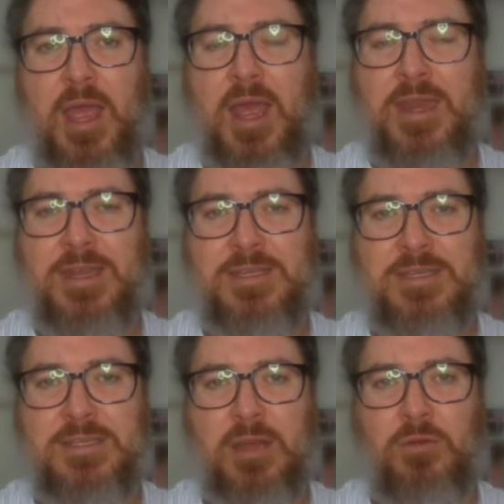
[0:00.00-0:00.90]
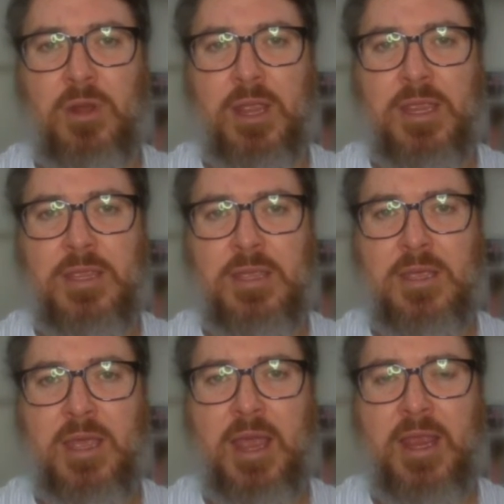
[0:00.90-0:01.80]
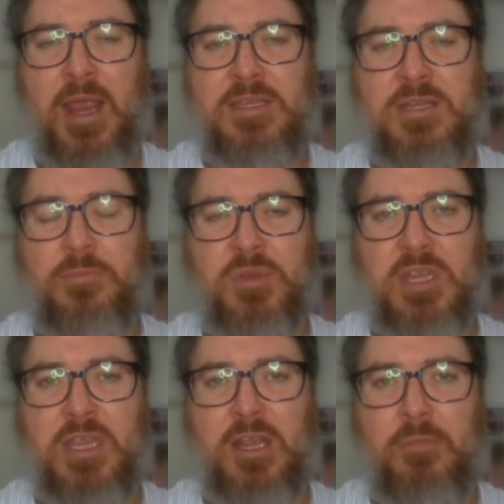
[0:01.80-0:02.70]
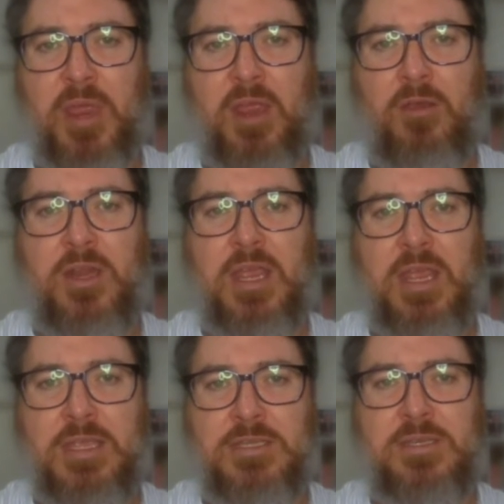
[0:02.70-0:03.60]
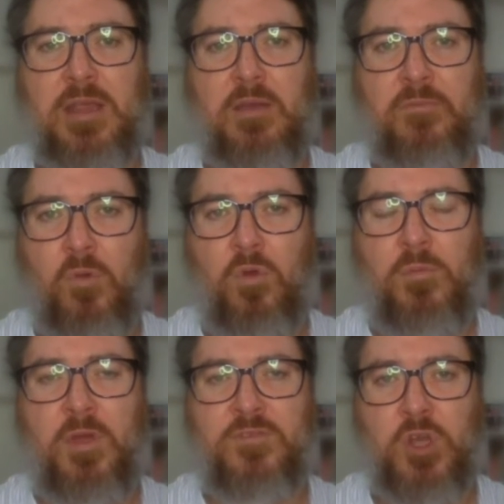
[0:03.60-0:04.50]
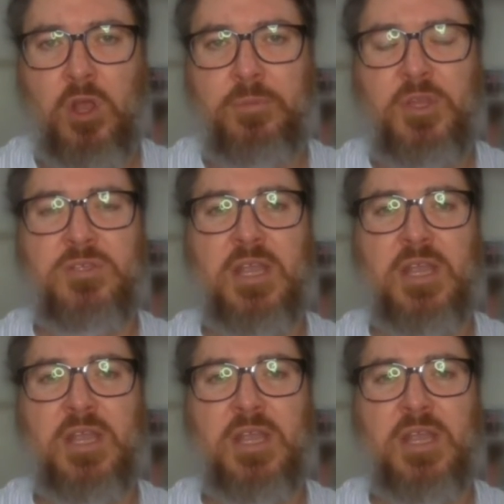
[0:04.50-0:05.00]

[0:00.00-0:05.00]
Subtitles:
unnecessarily against a particular parent is a form of child abuse.